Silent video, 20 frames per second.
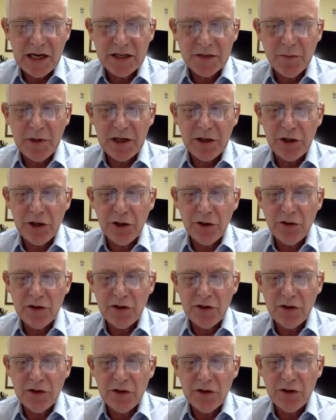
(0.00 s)
is being
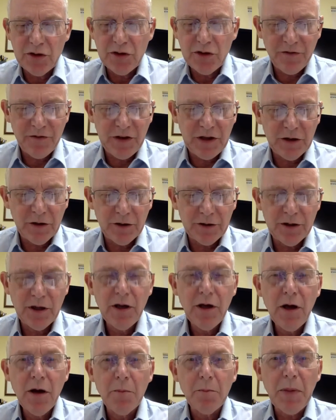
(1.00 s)
used out in the field
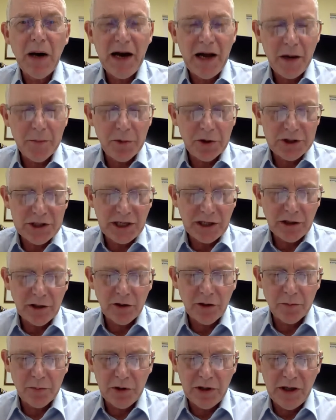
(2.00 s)
by a
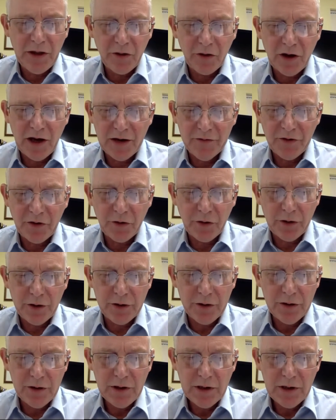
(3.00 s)
particular police officer,